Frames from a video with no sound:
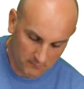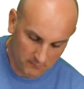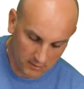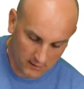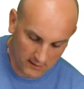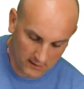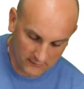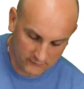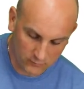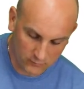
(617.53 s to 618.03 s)

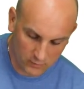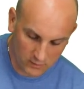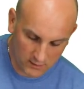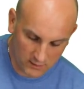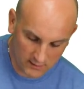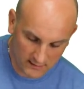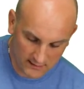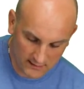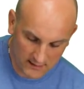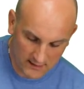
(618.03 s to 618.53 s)
plus
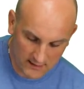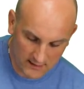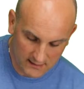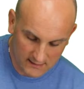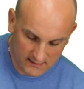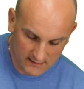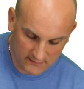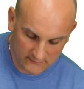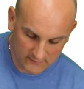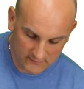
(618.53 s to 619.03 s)
y
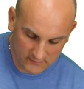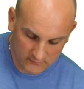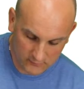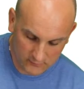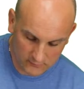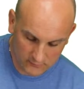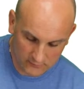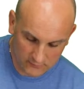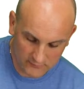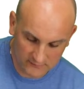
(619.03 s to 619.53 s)
is
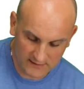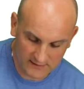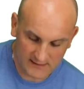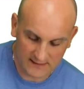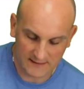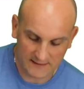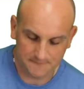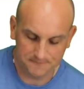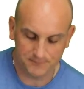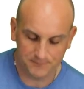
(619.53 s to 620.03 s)
equal to
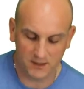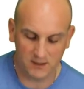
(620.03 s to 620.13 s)
D.